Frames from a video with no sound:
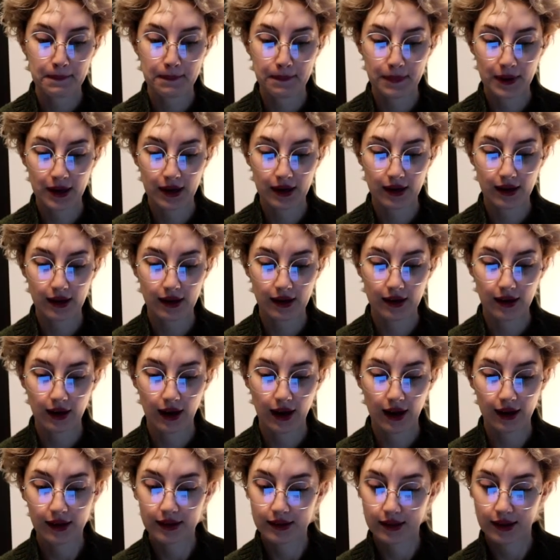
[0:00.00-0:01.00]
but
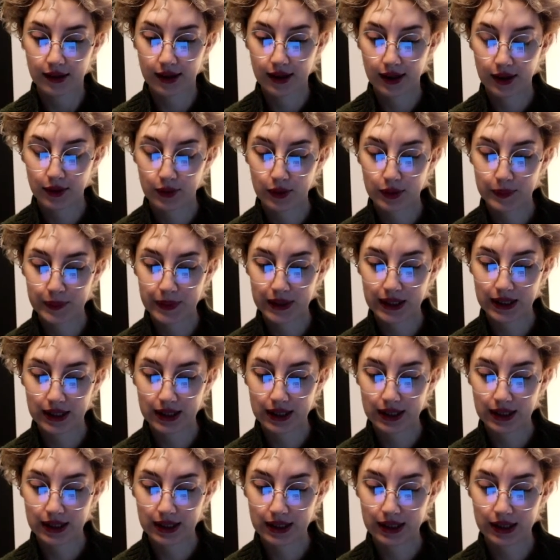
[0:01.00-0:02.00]
I think it would
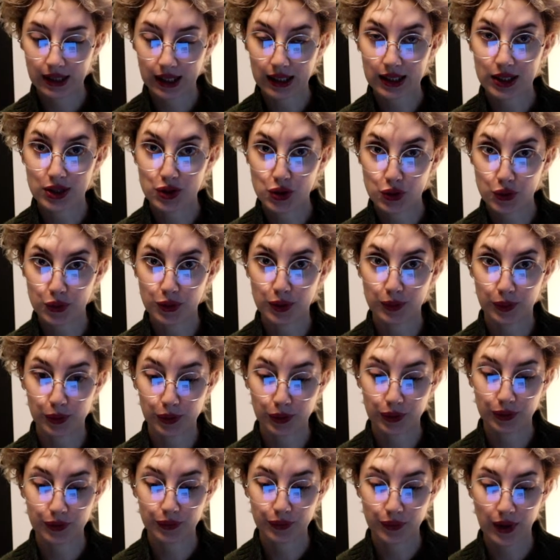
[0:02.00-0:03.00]
be like
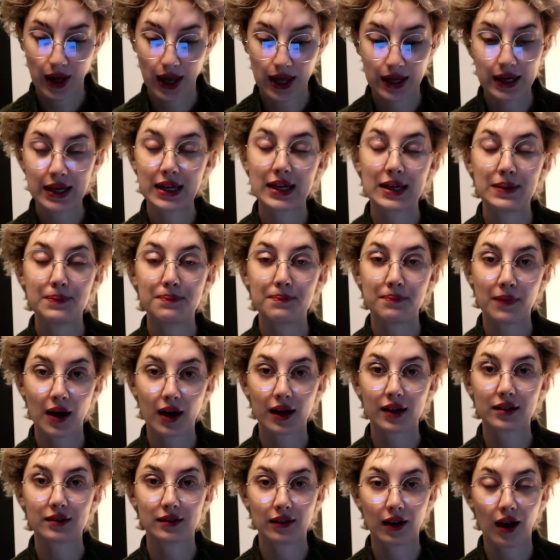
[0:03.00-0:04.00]
doable, and he
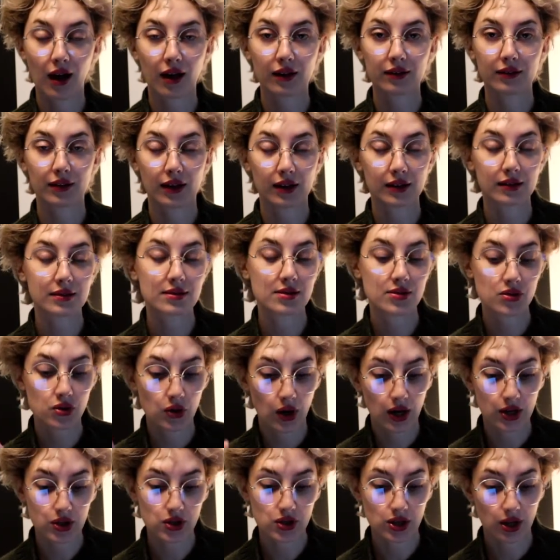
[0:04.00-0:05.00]
might not like
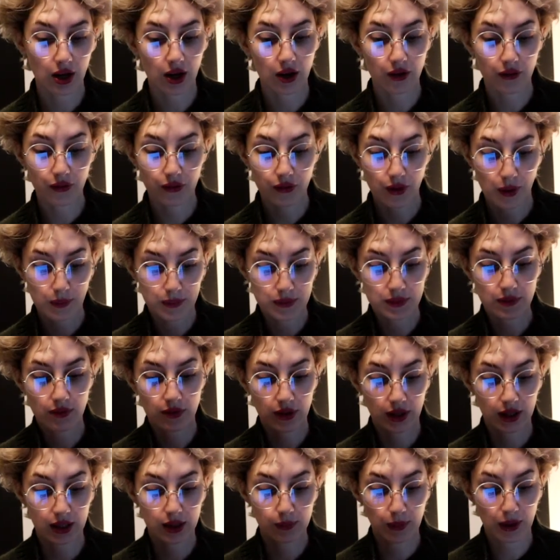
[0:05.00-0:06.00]
scratch it off. I'm
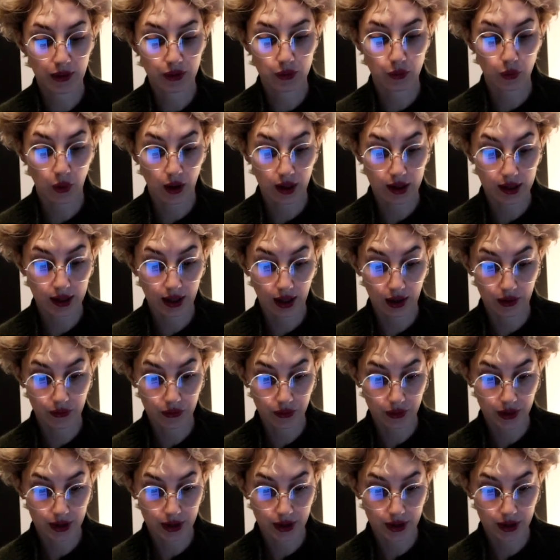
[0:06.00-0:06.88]
thinking about the white cat for